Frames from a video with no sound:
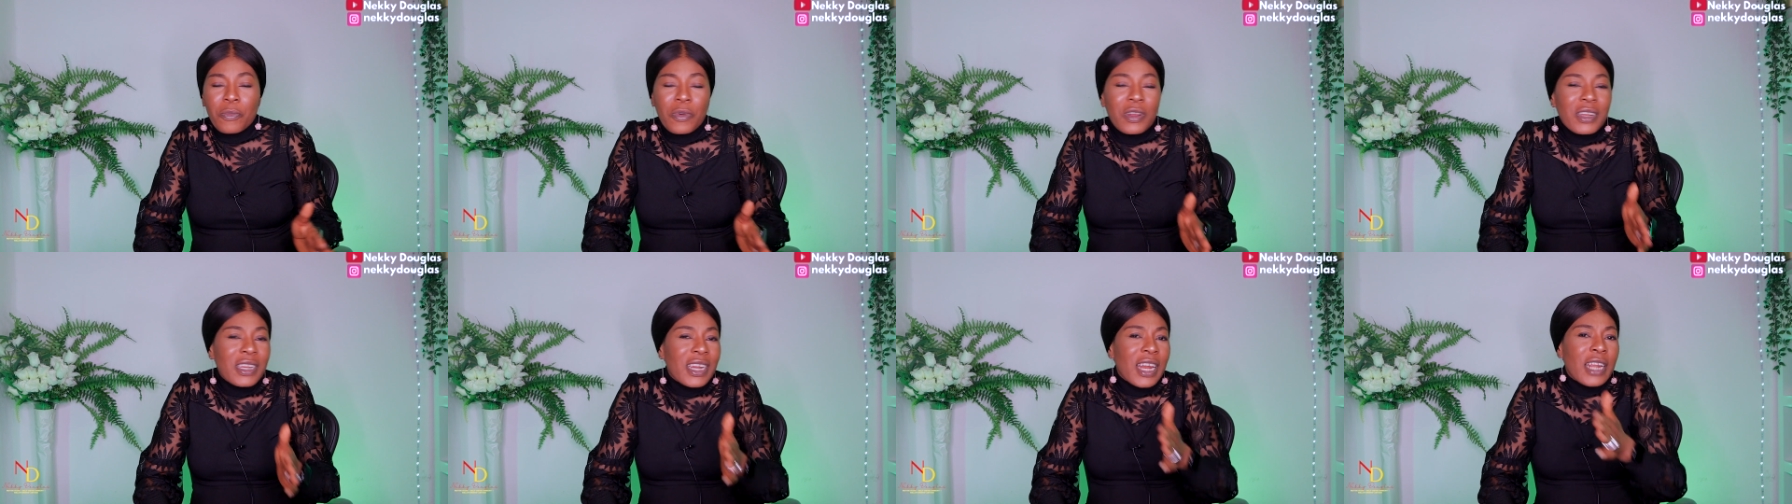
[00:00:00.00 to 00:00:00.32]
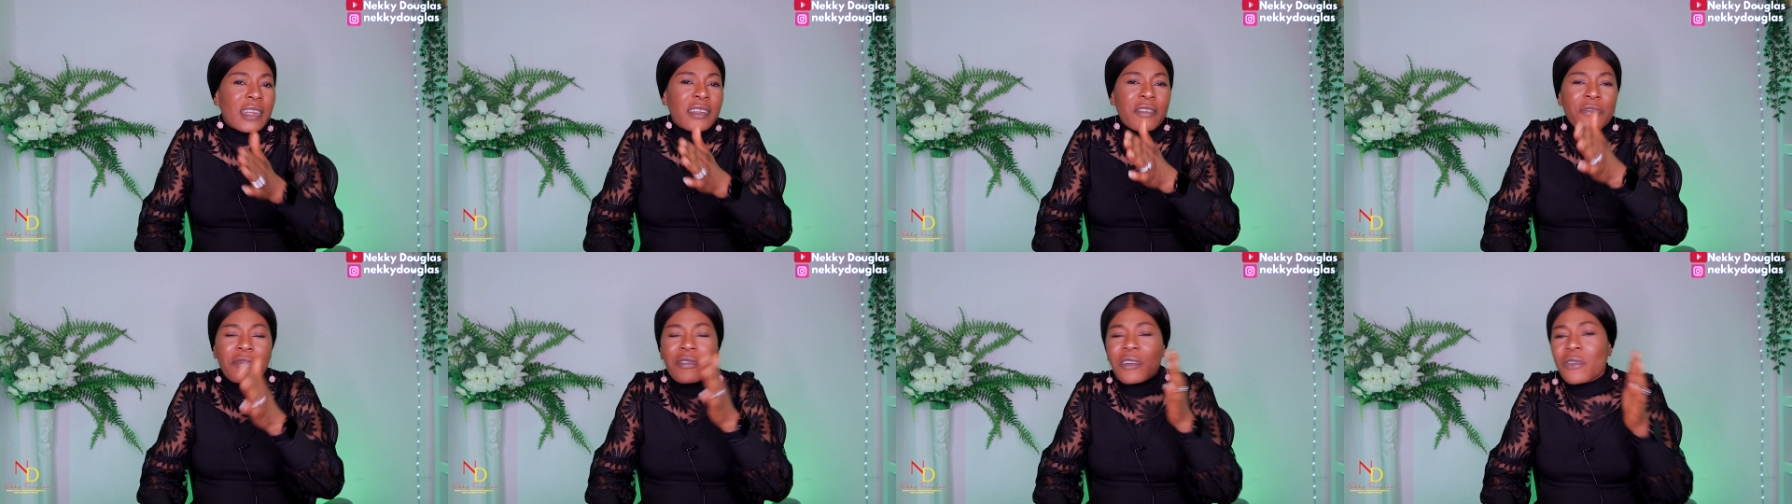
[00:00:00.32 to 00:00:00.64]
but there are
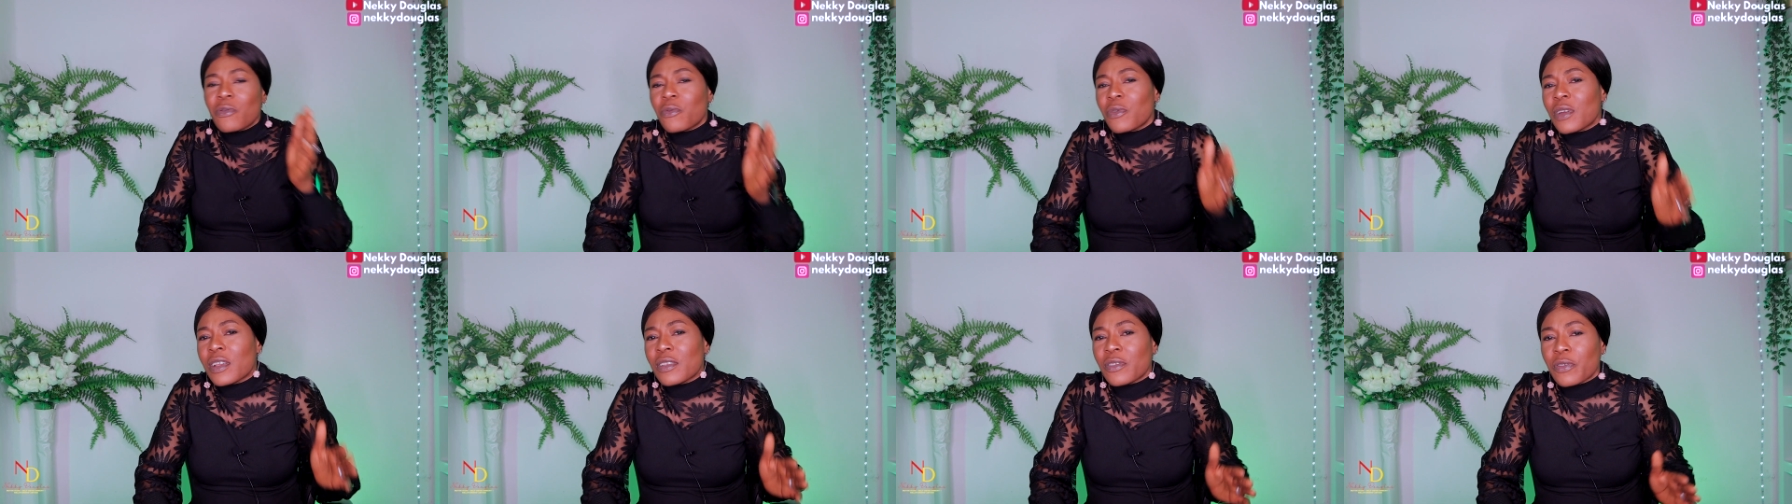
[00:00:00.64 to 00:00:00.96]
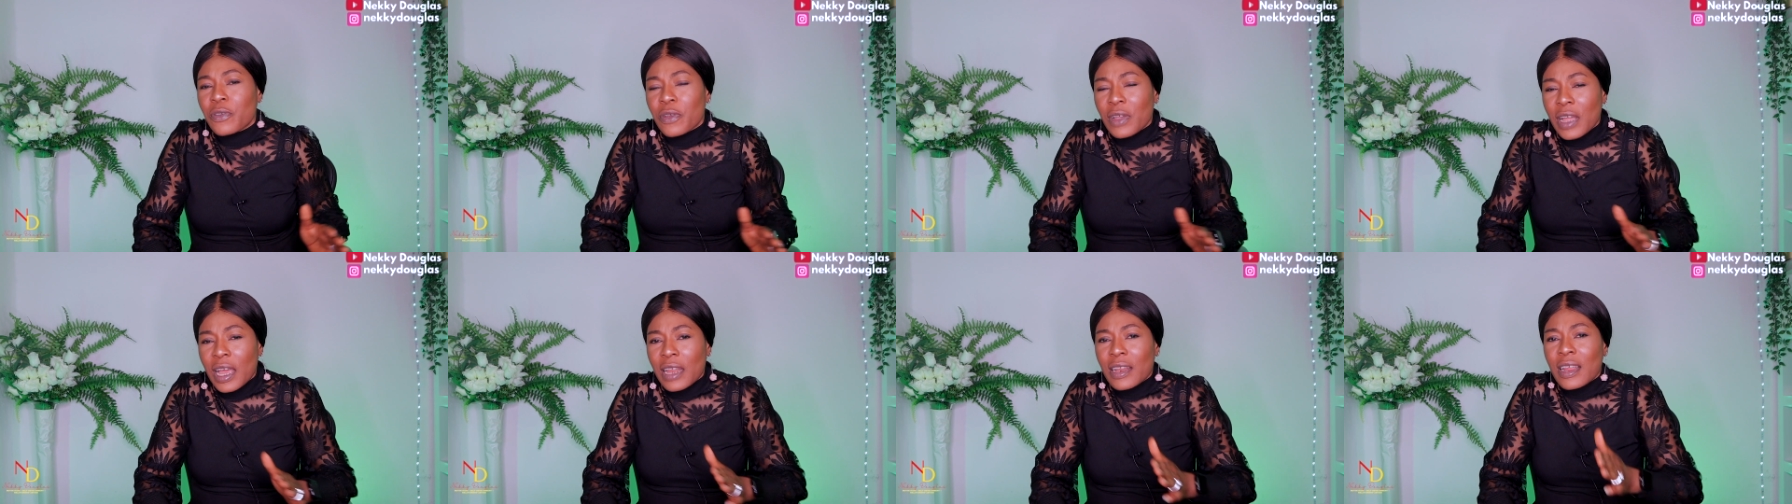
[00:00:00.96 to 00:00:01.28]
different ways
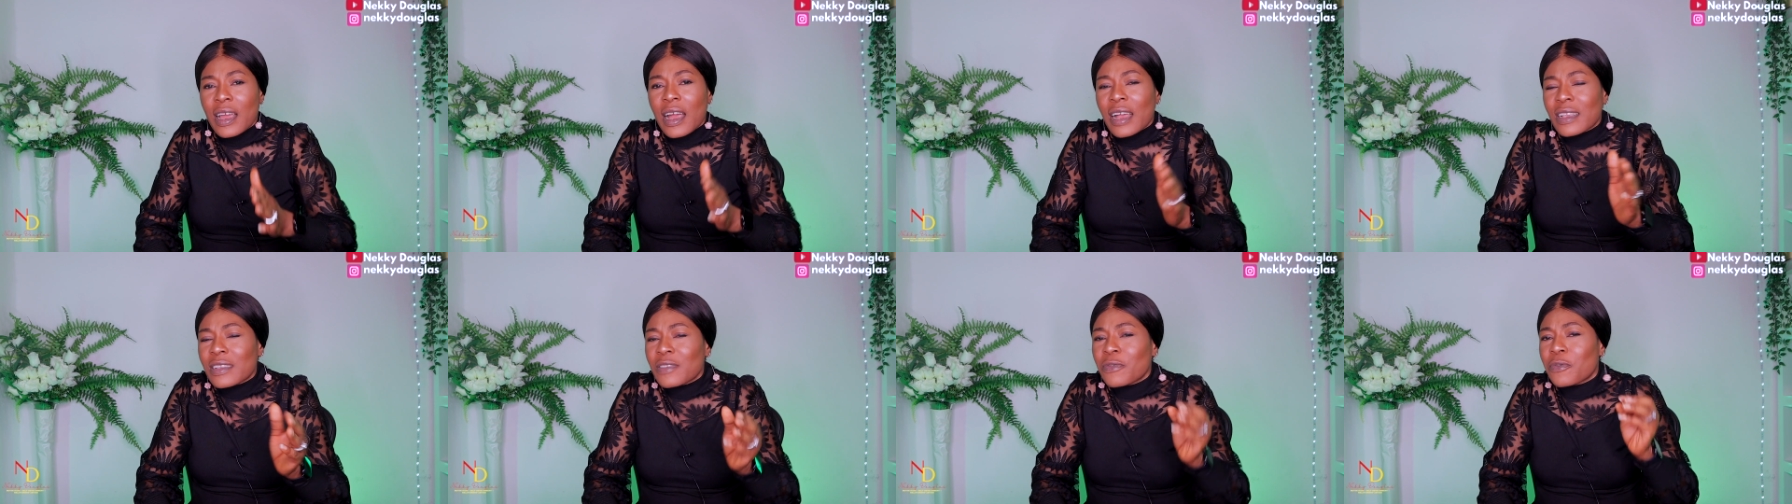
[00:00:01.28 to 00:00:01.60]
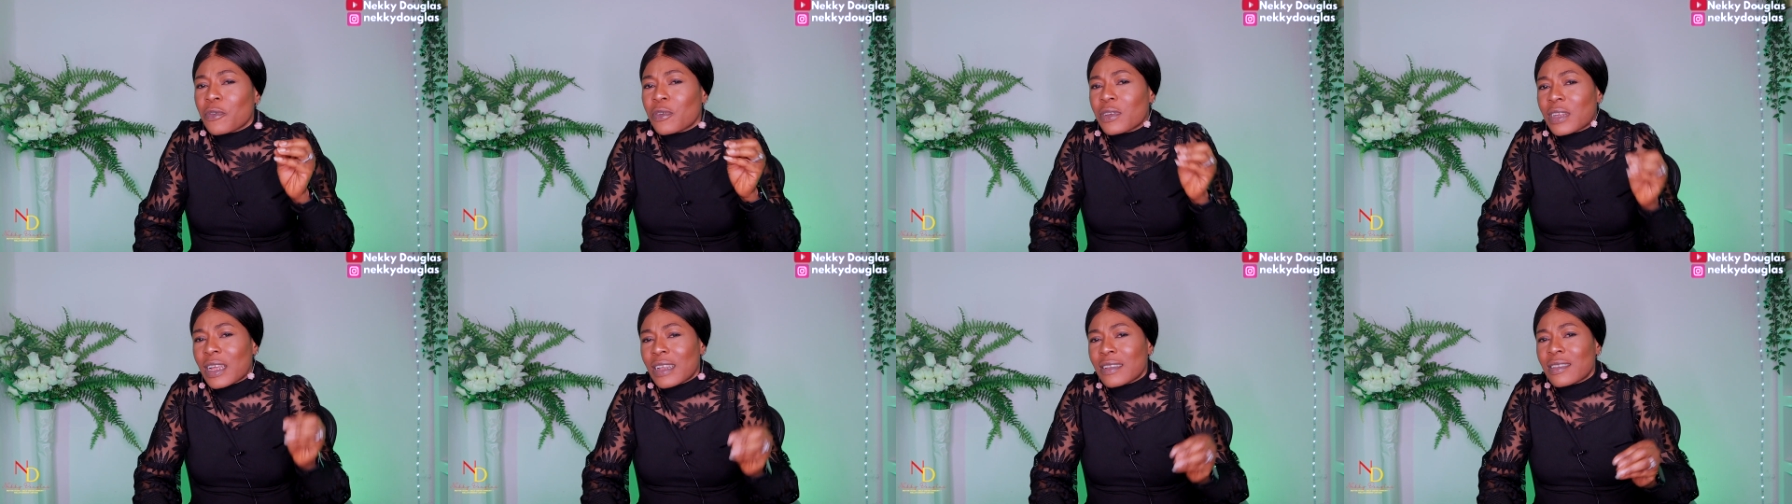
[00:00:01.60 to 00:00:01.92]
you can ask
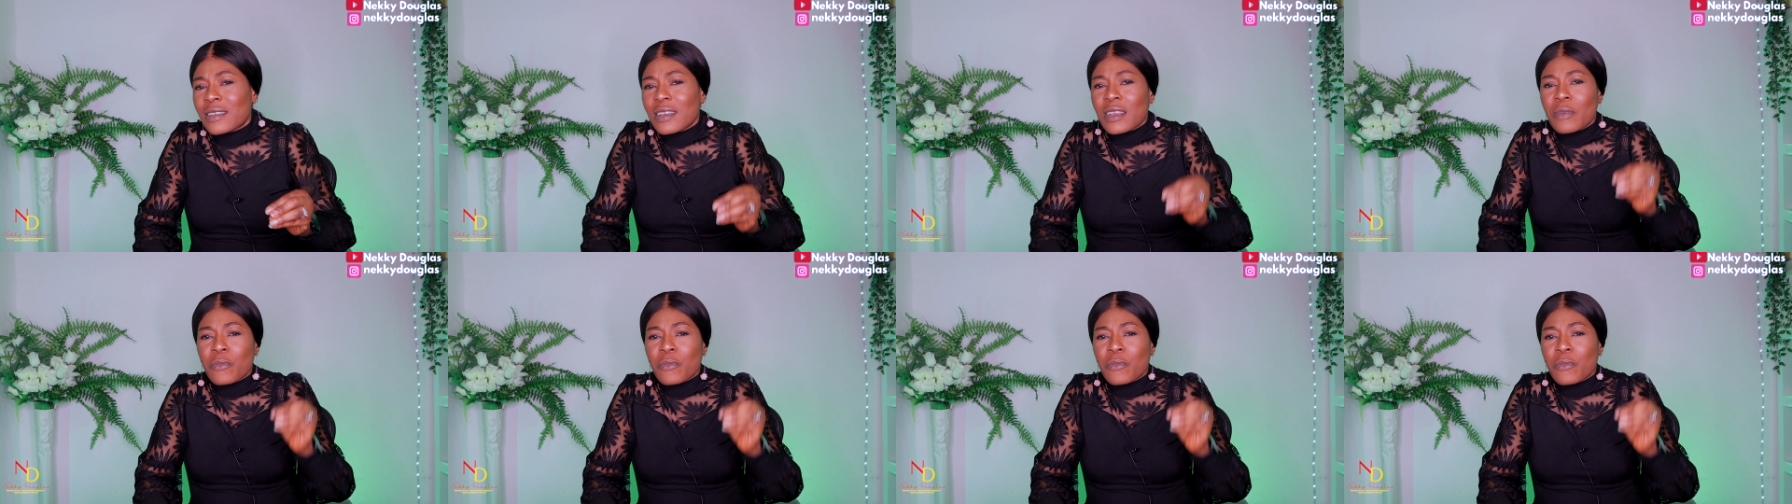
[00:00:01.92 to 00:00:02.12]
for that